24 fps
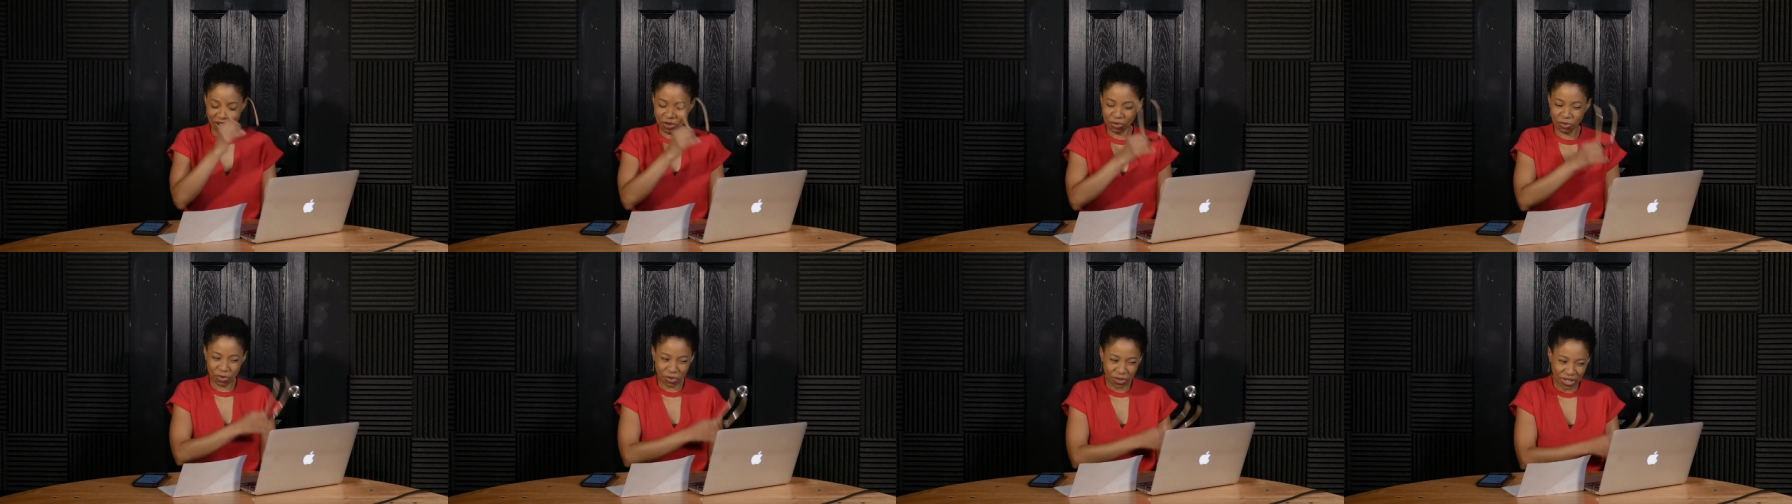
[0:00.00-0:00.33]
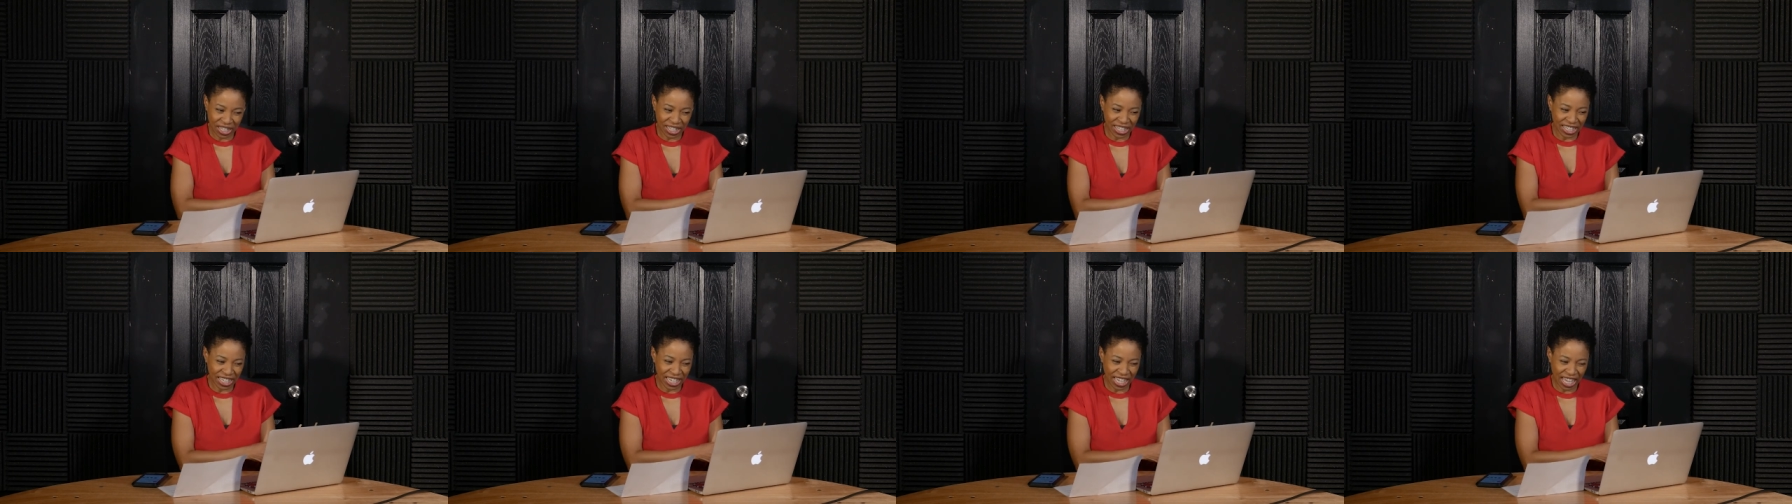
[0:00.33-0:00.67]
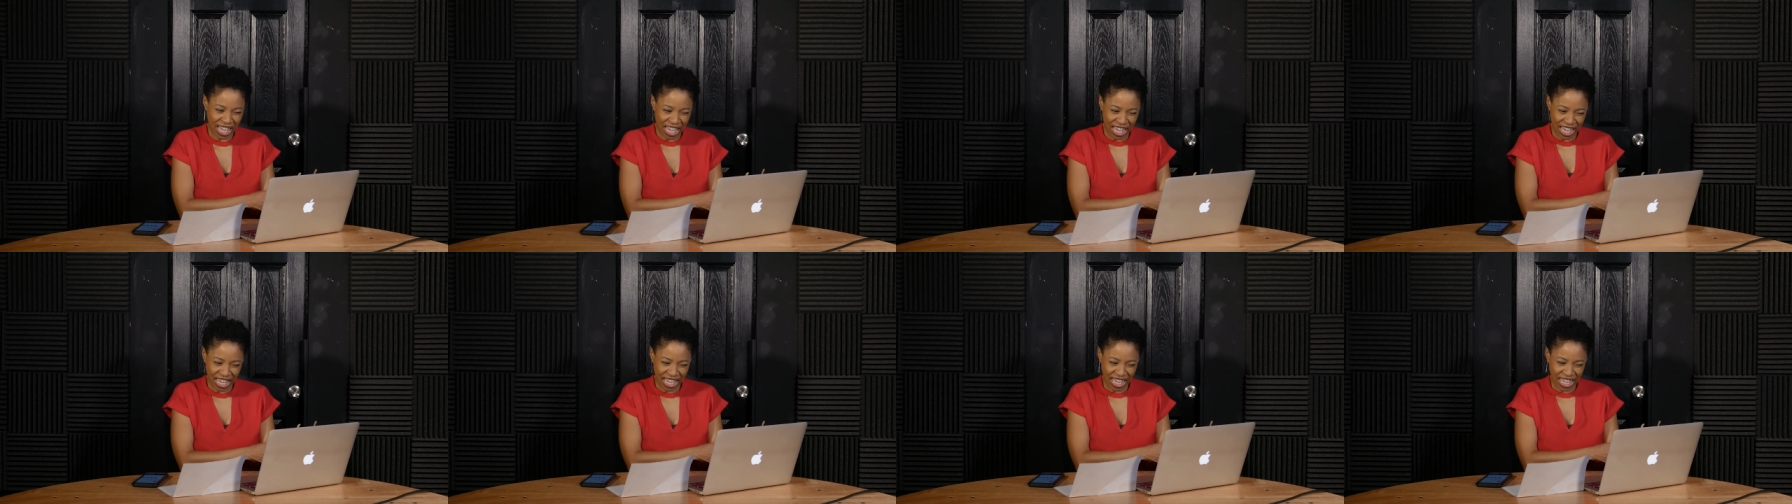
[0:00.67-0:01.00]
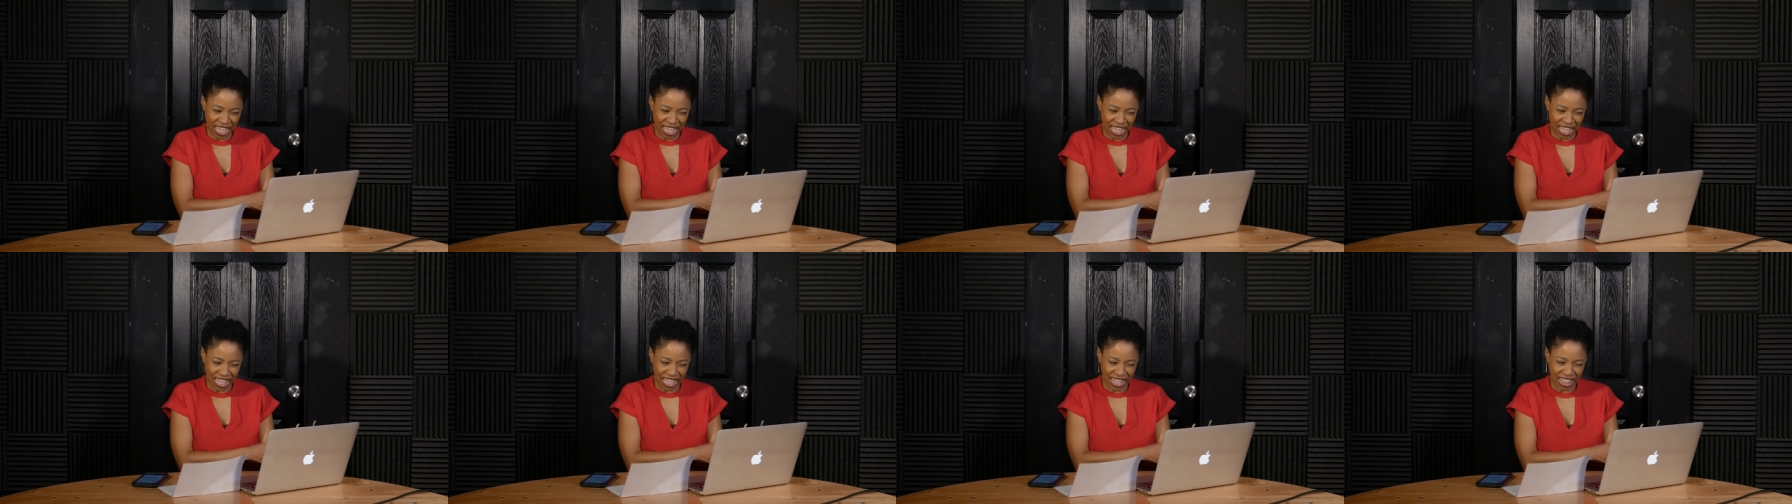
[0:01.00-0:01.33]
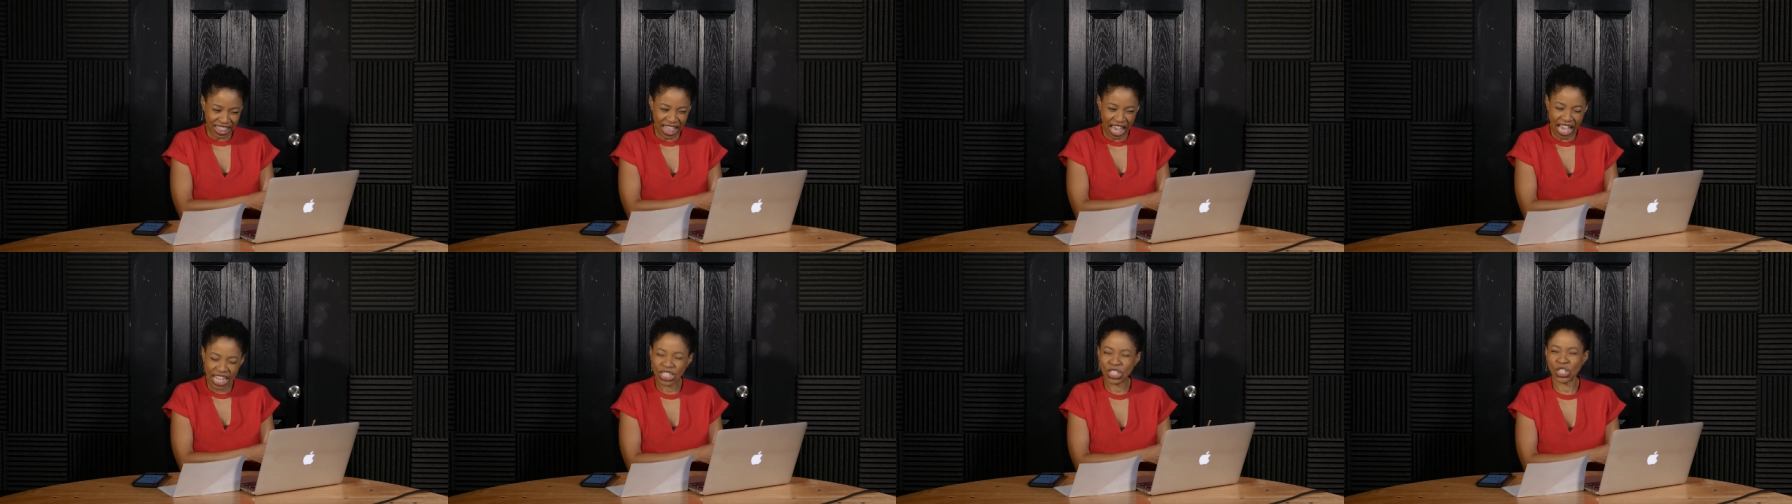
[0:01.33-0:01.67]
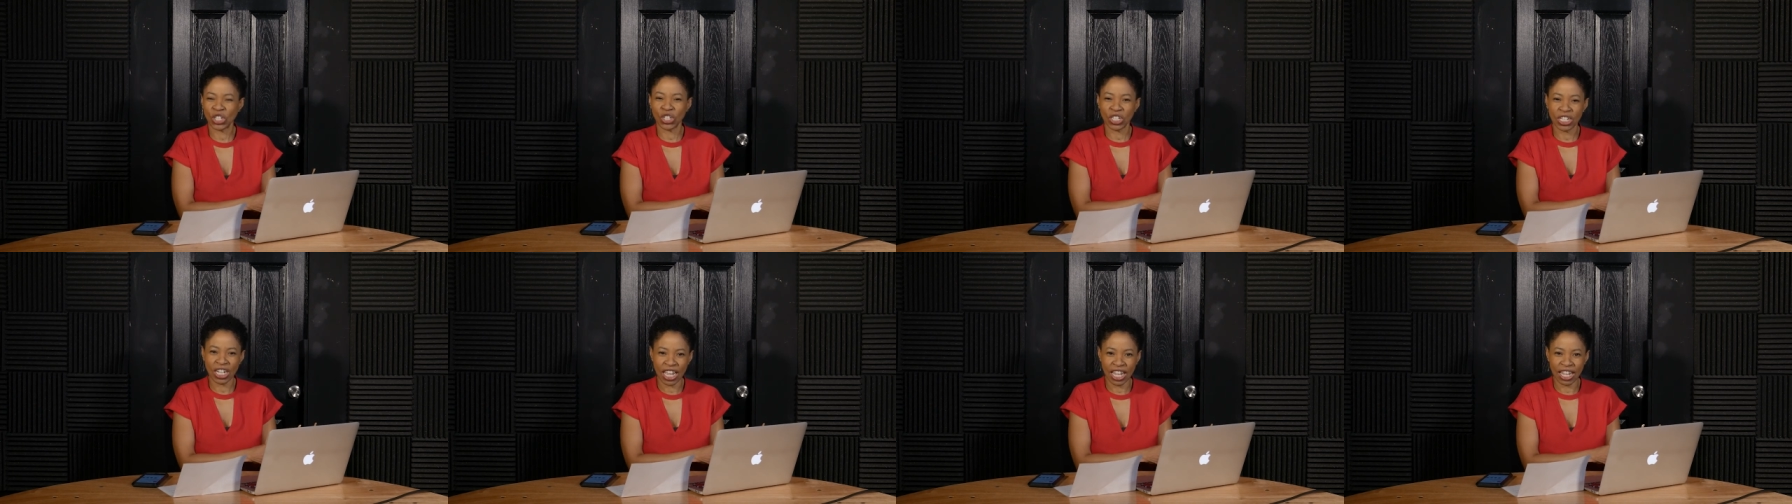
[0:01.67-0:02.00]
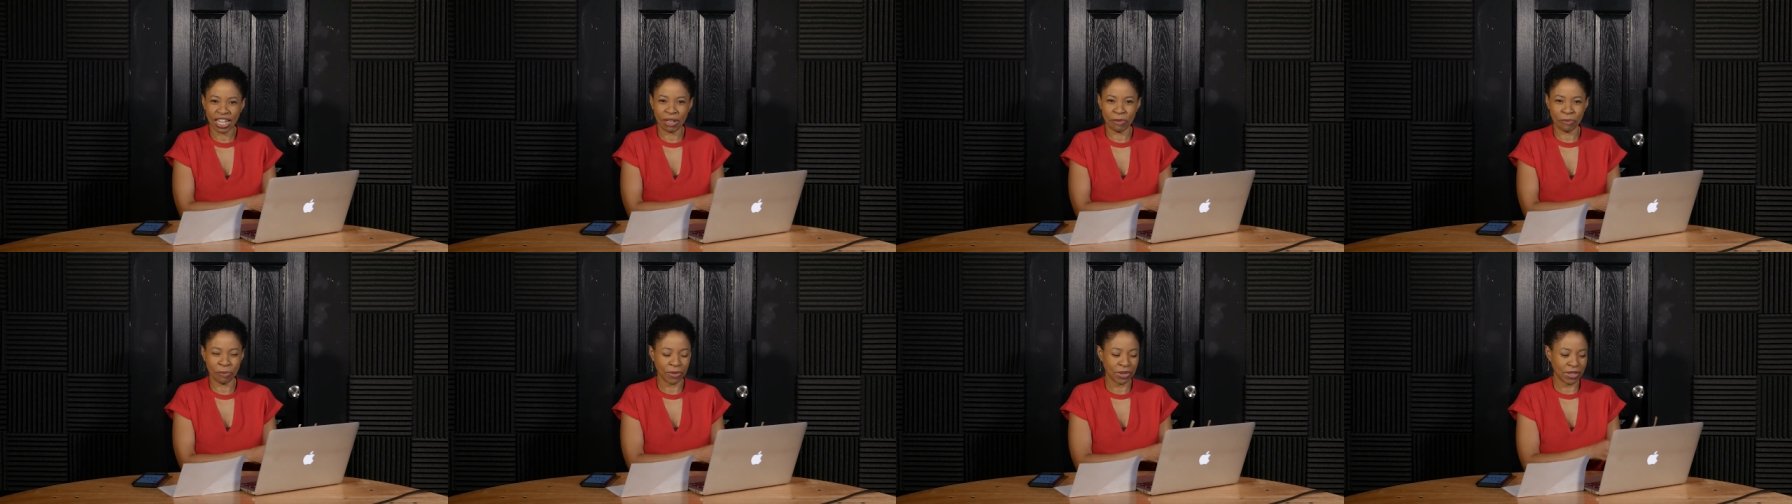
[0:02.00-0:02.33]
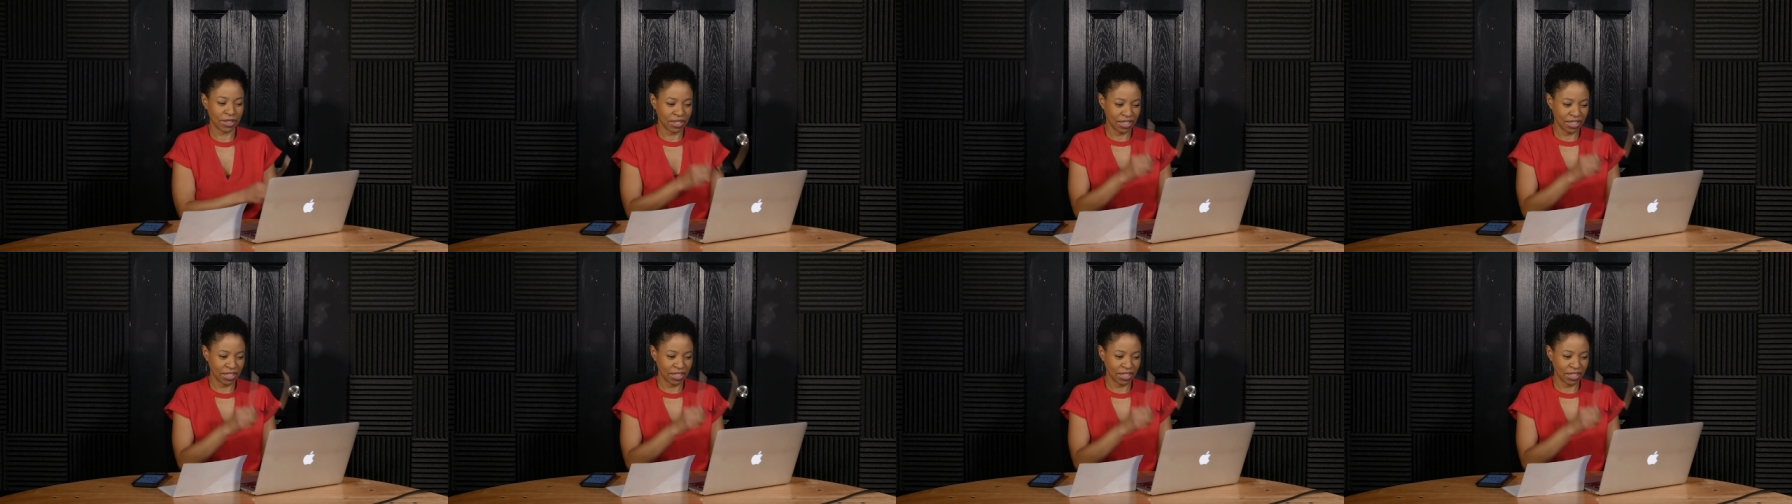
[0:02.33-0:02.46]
really? That's your name?